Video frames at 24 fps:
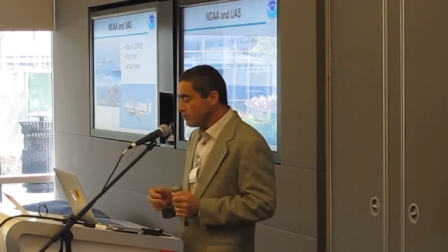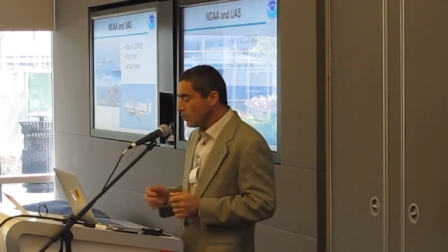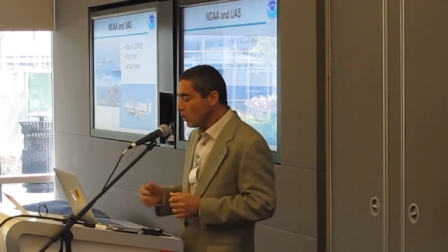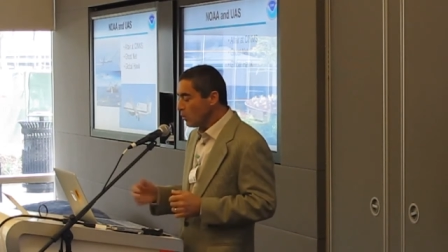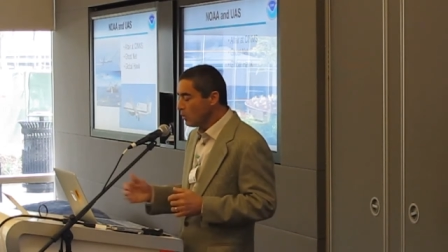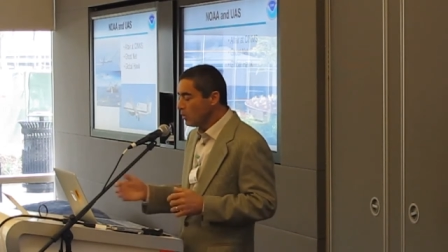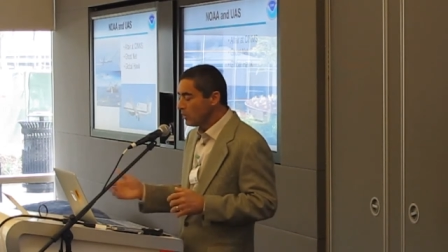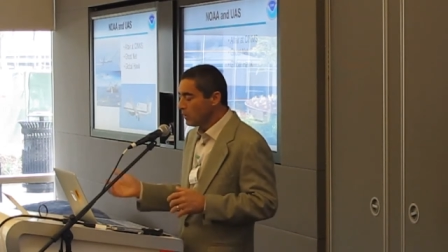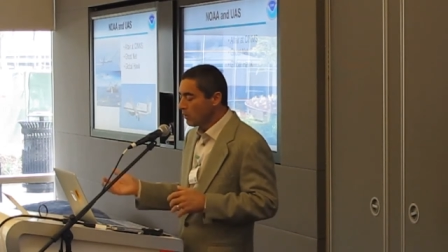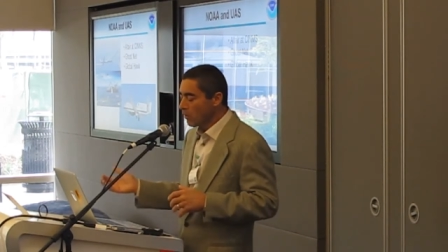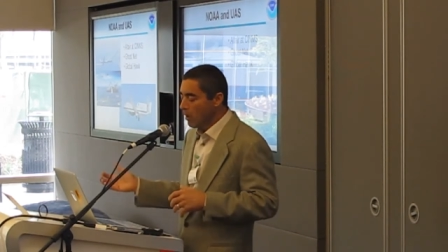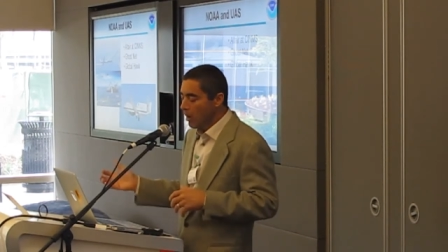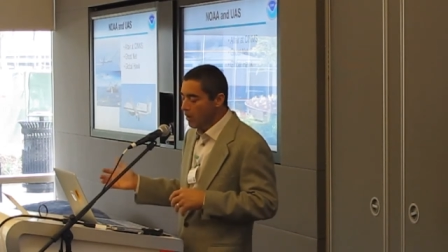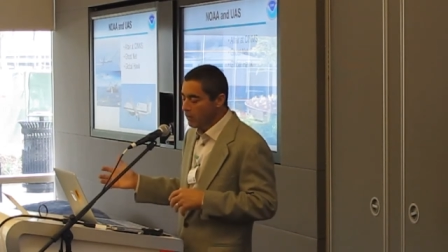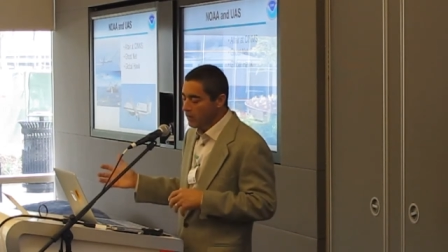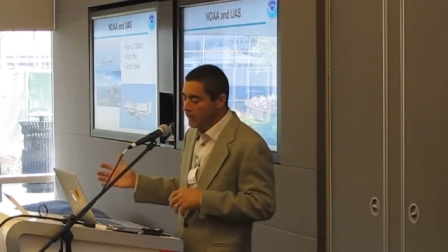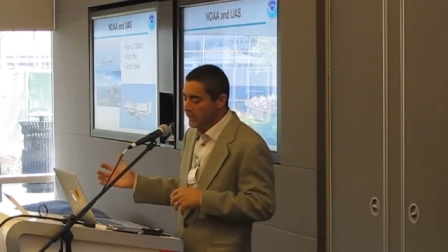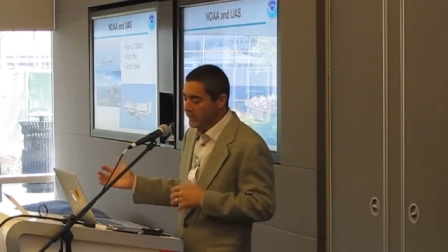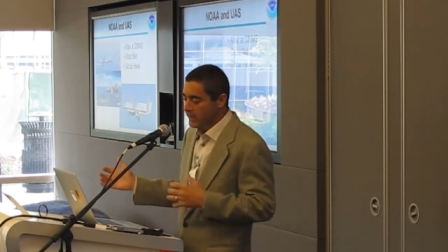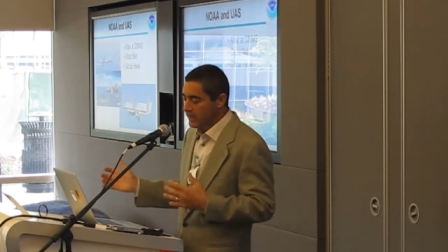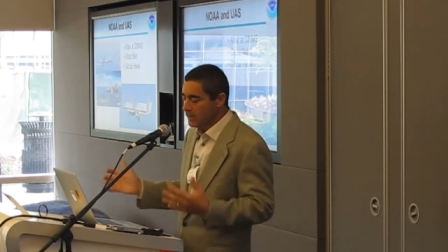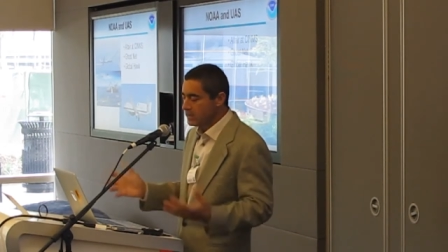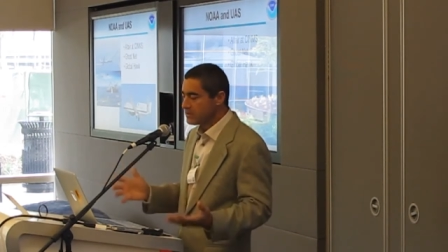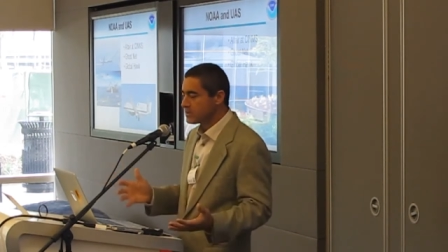when they're
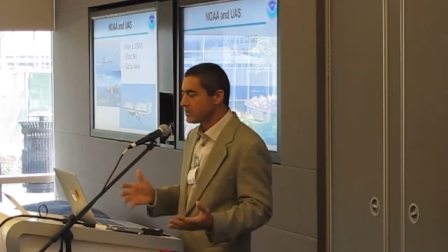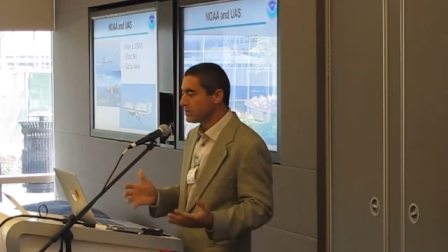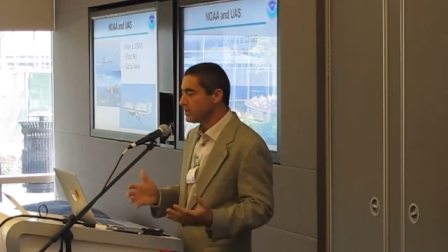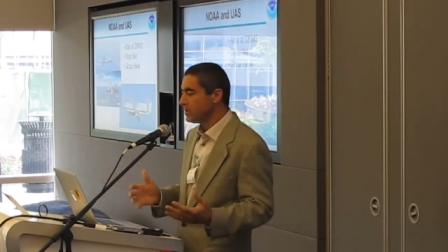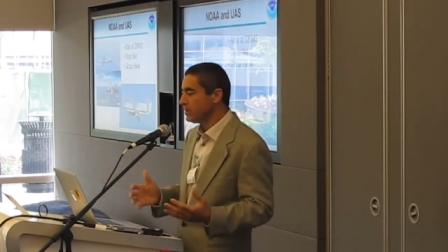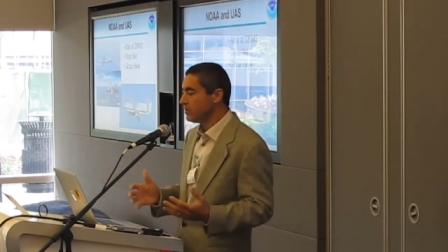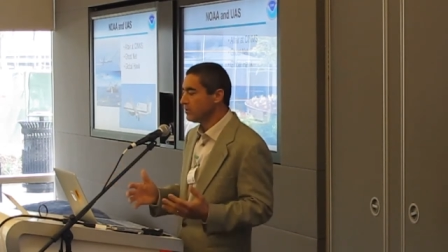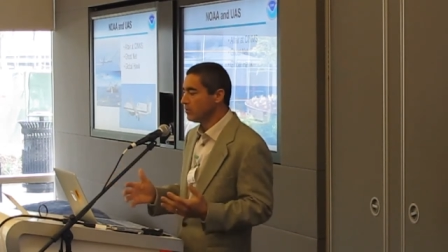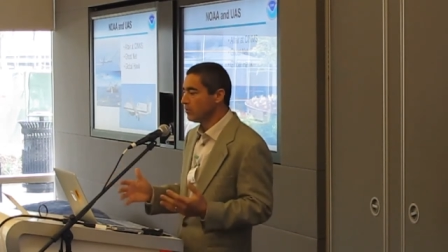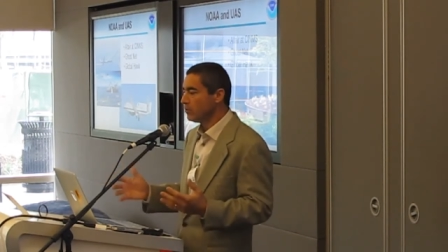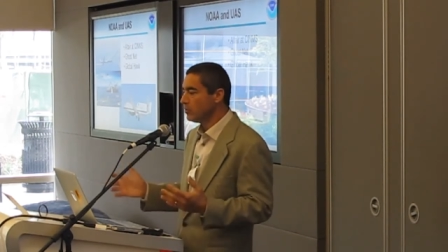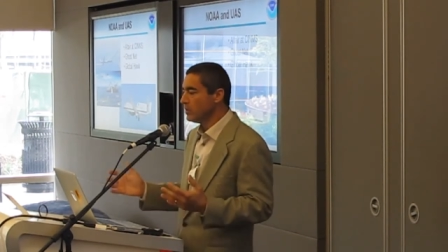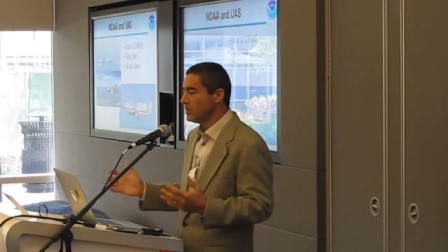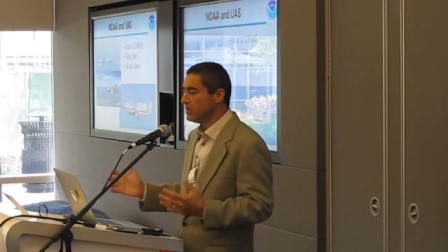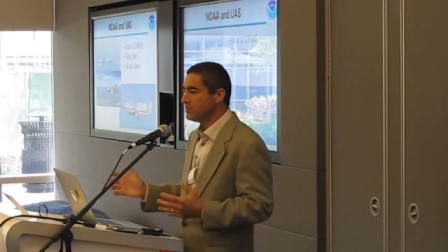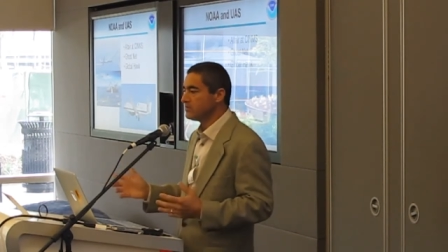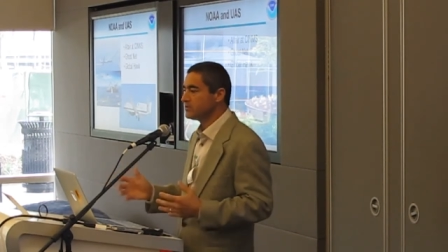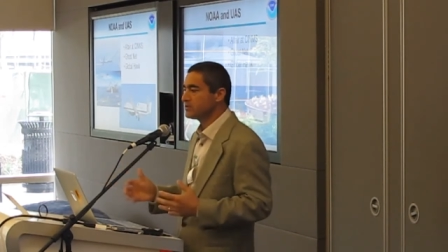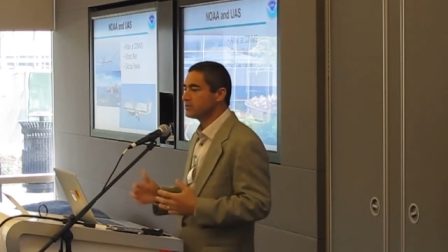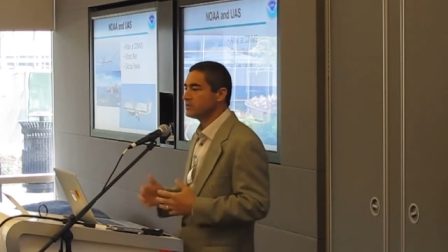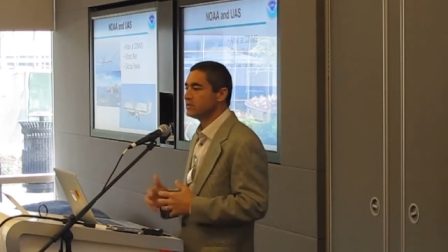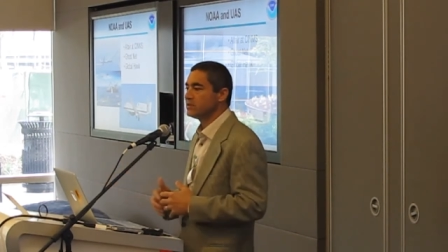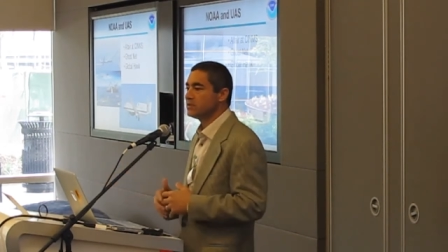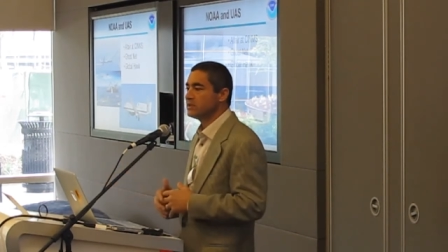already into the
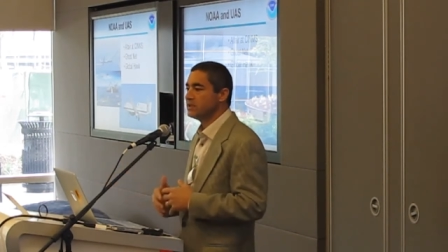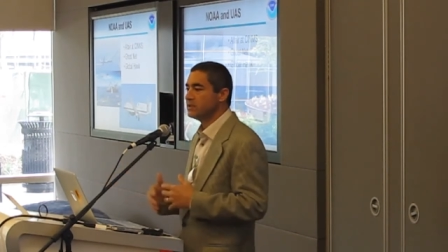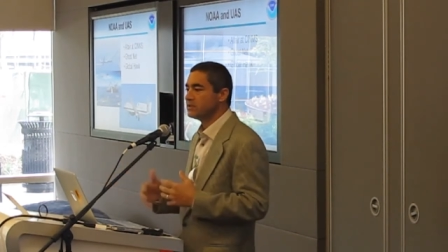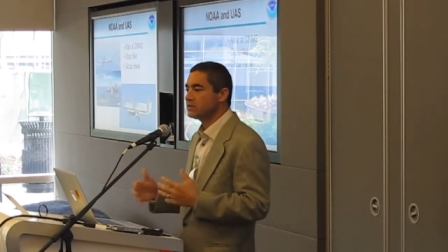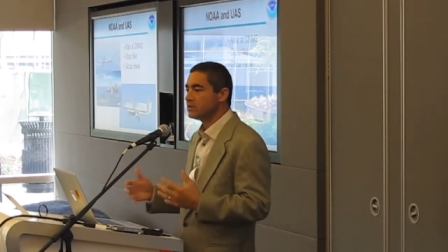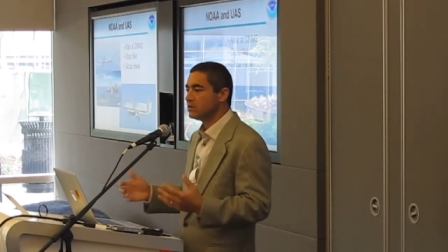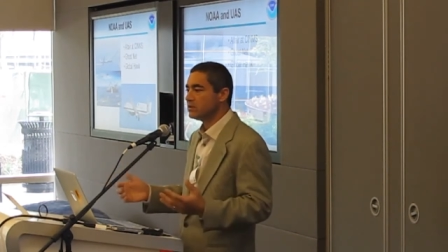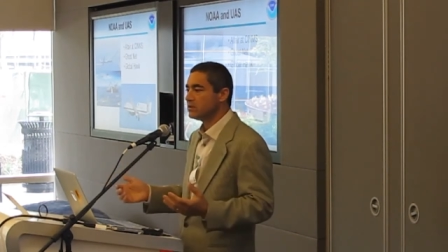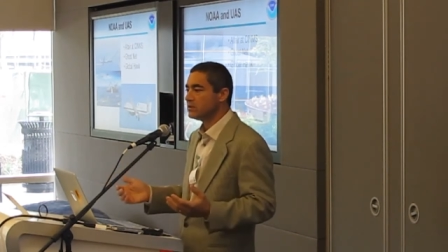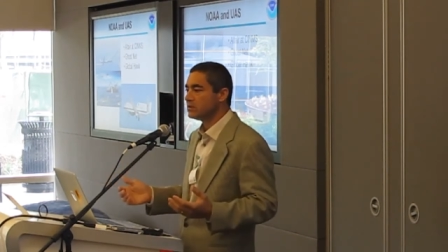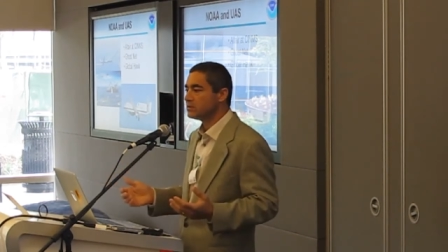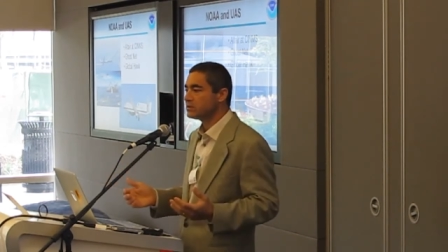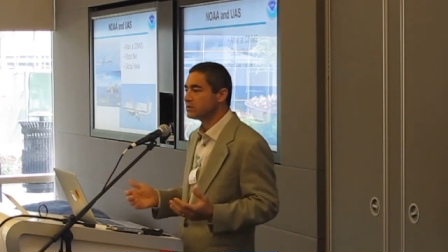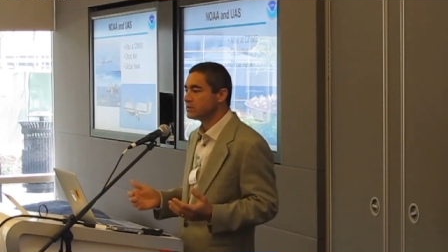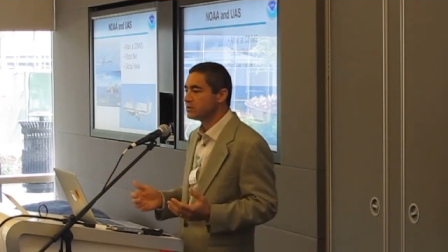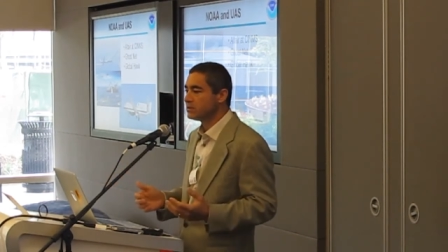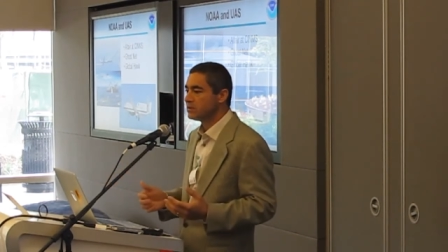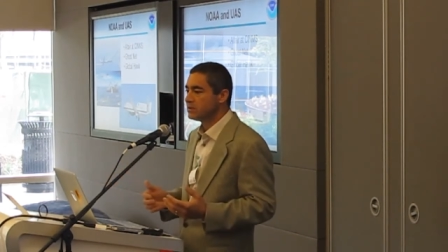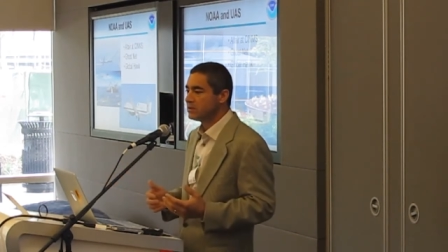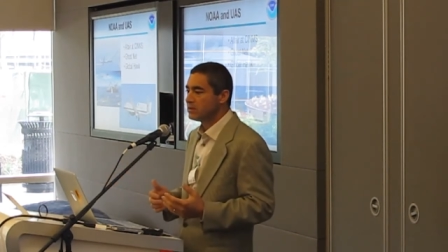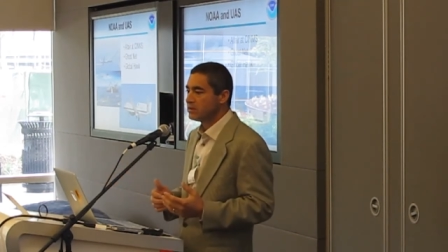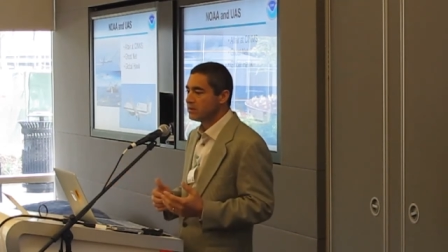reefs and the atolls